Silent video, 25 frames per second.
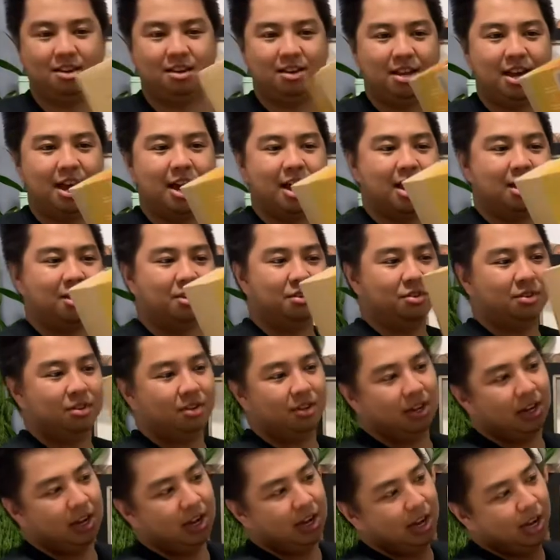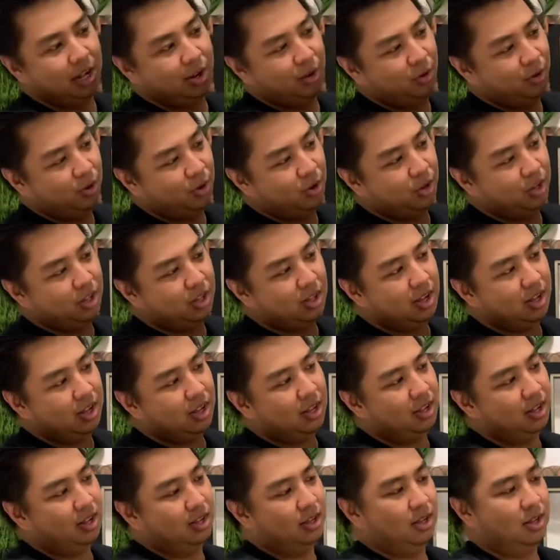yan yung likod
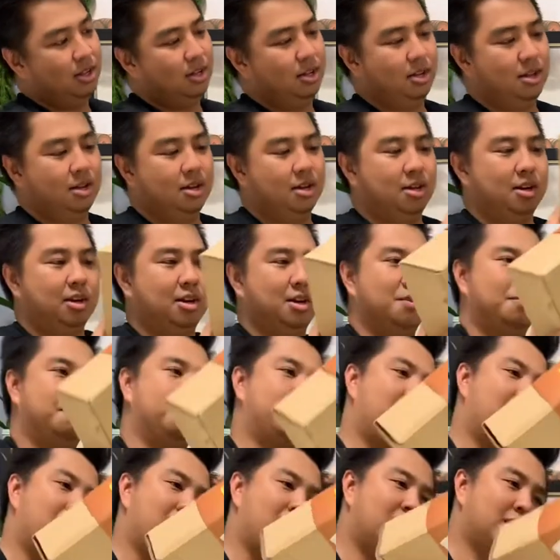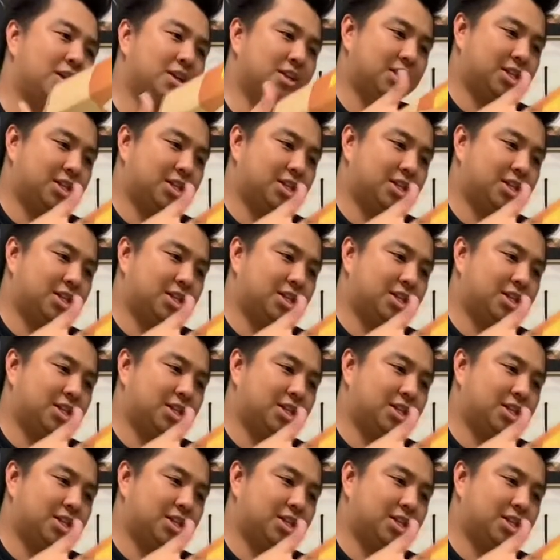ng box.